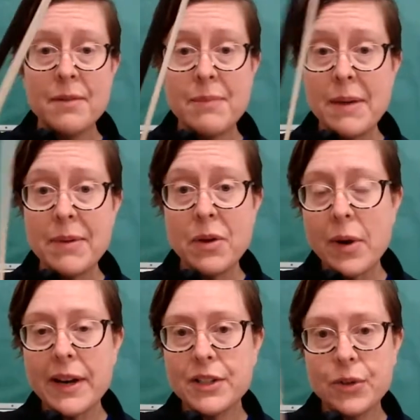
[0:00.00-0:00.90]
maybe you
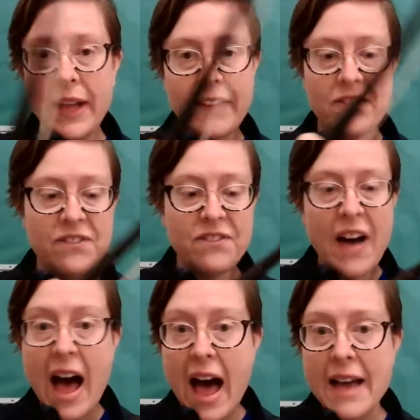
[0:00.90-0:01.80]
want to do like
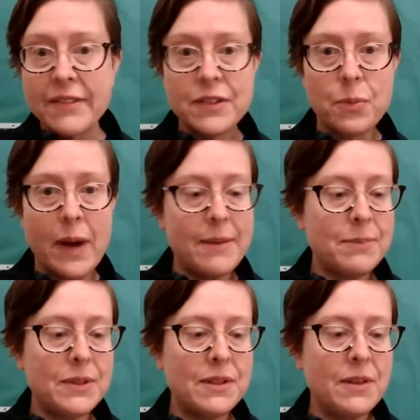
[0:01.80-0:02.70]
5
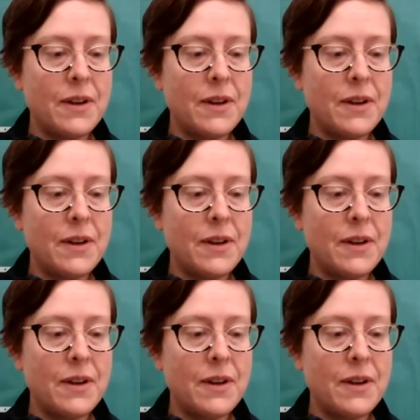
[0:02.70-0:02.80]
swipes